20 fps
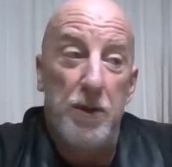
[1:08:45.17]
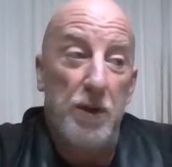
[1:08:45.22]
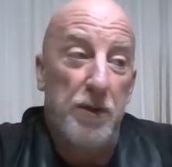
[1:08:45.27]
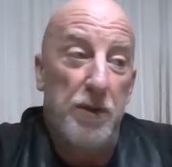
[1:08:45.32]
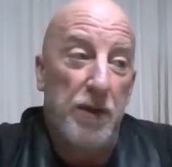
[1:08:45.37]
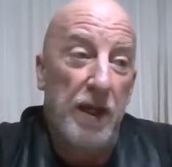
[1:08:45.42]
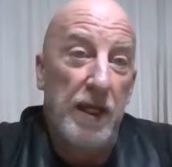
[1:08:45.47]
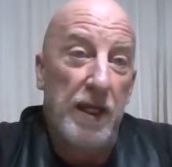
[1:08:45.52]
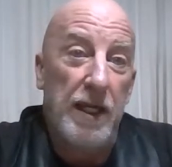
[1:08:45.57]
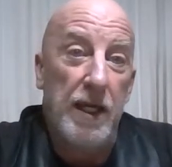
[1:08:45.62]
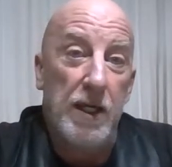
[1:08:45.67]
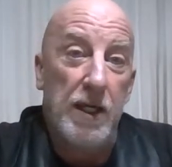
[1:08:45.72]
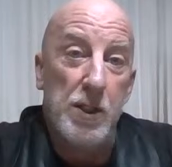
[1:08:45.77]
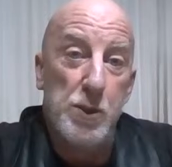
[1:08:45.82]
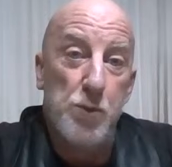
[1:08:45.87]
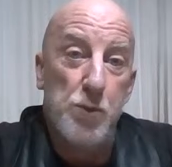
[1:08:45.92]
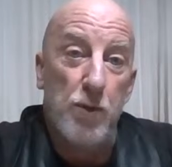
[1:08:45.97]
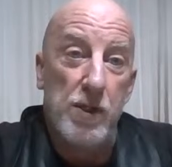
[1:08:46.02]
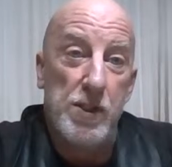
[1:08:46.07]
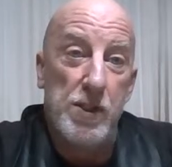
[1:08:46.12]
thing
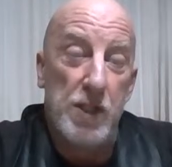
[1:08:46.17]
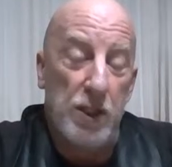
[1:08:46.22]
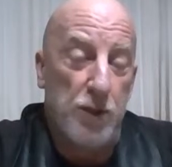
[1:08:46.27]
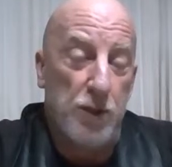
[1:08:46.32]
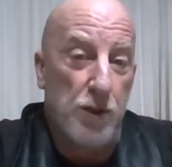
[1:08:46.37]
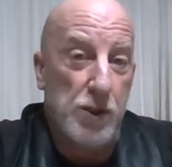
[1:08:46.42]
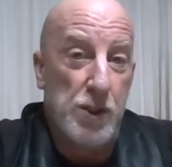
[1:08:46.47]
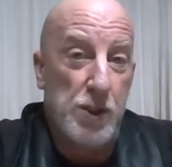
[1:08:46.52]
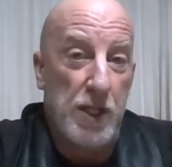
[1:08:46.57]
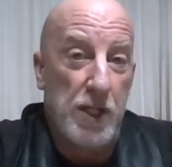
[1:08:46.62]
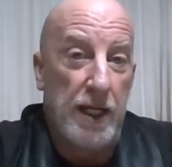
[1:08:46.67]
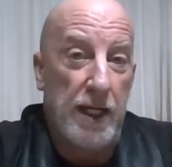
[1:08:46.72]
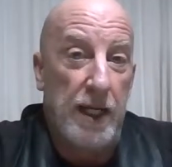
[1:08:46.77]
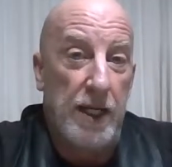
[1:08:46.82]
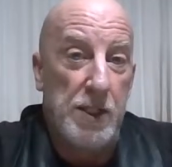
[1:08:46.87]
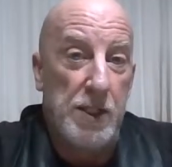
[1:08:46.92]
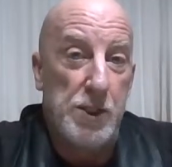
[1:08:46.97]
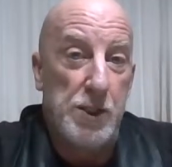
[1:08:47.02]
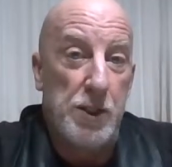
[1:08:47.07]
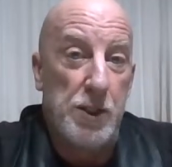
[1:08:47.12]
is, what's interesting
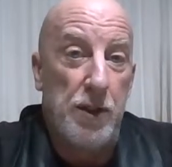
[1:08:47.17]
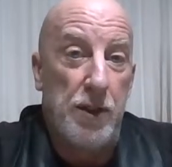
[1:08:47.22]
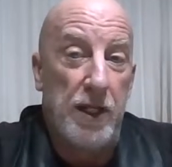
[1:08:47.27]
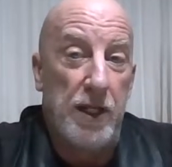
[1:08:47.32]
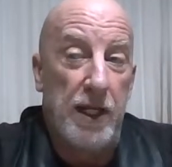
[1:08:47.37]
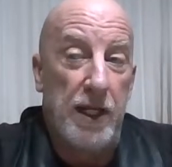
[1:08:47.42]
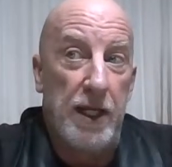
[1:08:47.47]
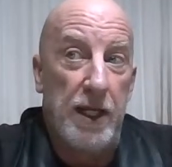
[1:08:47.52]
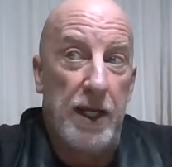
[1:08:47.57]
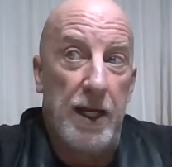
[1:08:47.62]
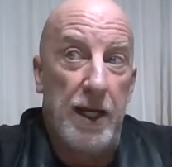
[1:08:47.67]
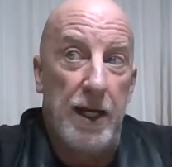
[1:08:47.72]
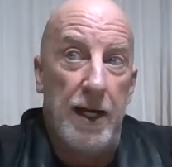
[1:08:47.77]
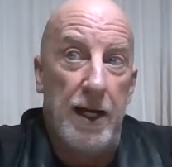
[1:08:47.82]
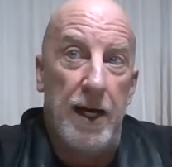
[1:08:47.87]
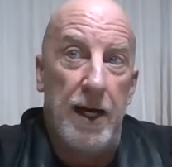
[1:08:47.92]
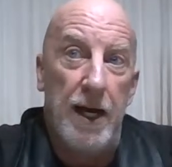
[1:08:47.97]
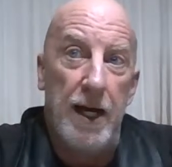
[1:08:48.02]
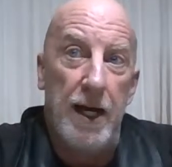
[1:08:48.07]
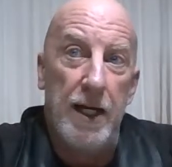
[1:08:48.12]
is the
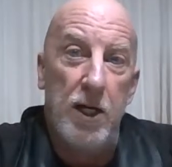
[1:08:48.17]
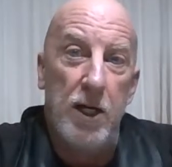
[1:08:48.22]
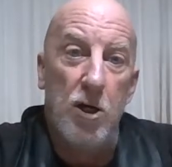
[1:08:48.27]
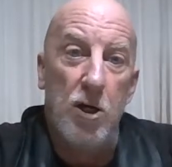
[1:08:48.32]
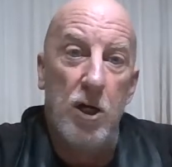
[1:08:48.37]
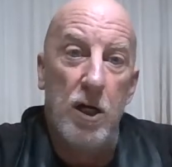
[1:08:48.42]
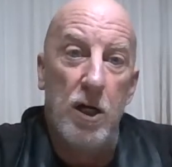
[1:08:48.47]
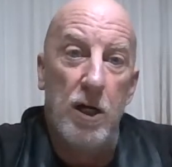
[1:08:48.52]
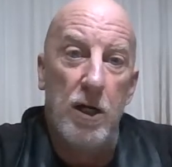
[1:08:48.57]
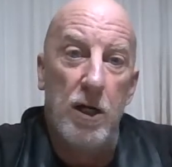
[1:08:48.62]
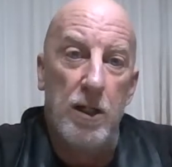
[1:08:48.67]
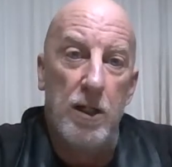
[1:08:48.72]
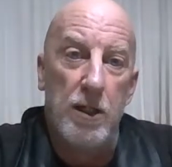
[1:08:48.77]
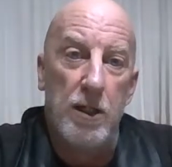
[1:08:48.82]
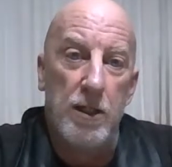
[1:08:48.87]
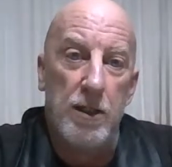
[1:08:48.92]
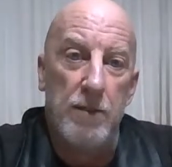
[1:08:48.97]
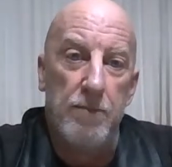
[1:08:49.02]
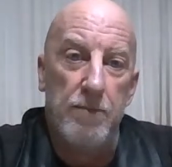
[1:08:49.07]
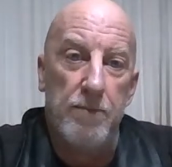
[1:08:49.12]
higher,
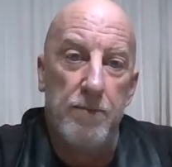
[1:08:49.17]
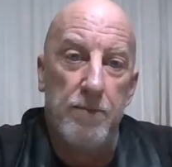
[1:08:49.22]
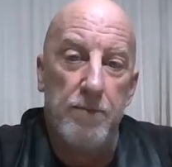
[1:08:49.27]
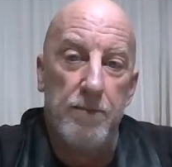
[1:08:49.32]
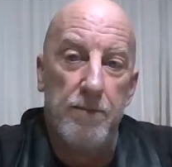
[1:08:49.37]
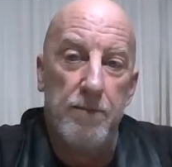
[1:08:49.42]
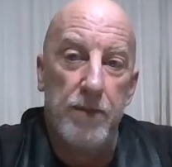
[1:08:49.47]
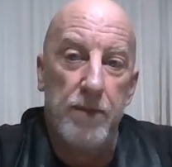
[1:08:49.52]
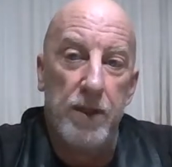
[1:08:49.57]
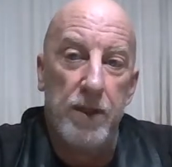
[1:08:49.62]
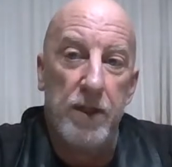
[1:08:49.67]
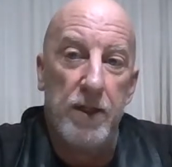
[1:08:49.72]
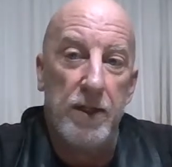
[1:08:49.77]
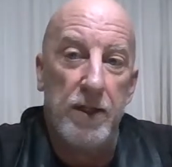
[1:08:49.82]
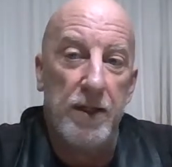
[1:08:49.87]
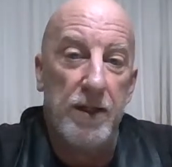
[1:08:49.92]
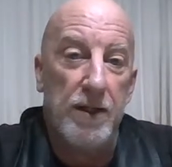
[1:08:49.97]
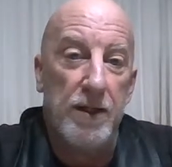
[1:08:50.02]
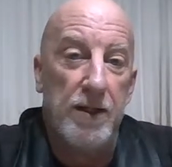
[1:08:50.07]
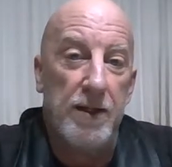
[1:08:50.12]

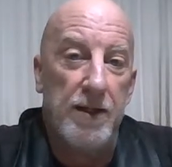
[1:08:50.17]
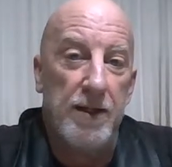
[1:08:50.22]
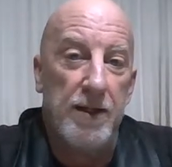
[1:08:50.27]
there's